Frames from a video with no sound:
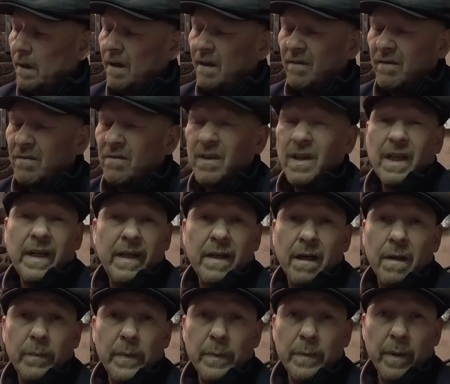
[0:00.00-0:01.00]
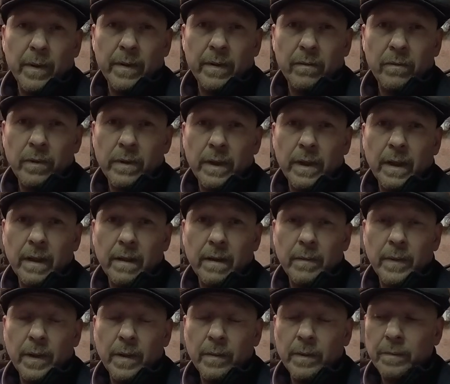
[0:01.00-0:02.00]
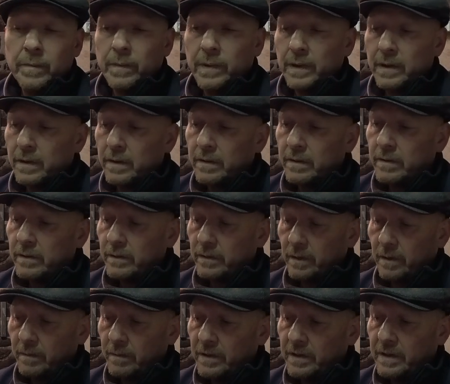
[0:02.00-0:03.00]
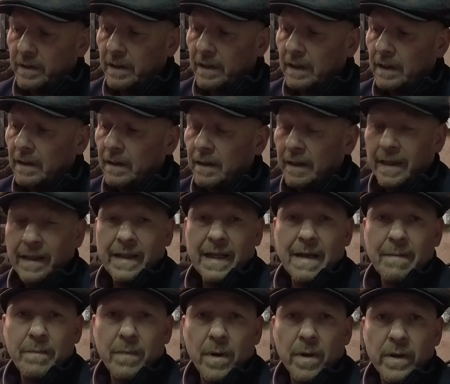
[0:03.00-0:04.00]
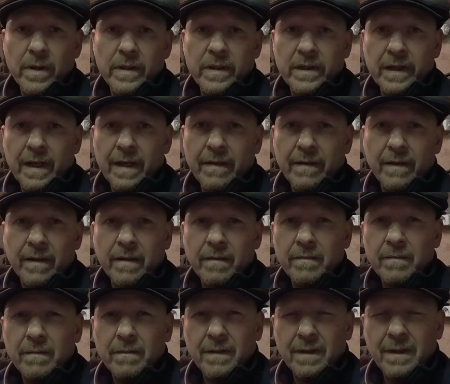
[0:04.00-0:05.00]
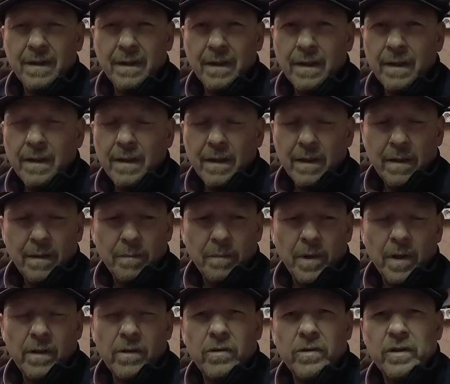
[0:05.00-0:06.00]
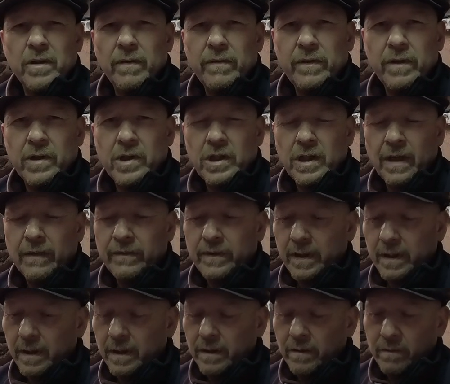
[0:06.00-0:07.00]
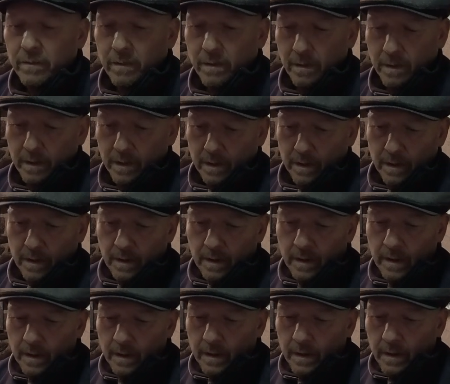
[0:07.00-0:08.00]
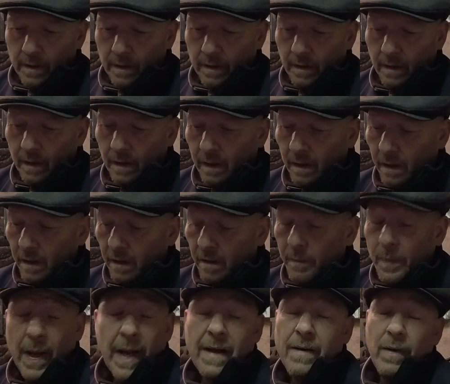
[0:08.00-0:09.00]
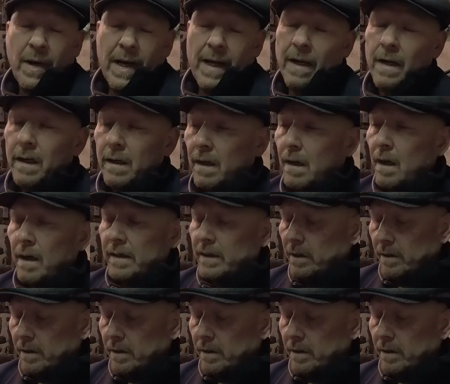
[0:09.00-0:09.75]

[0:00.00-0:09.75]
I really can't be bothered with it at the moment because I'm still in that mindset that Microsoft is shafting you. Uh, but anyway, uh, I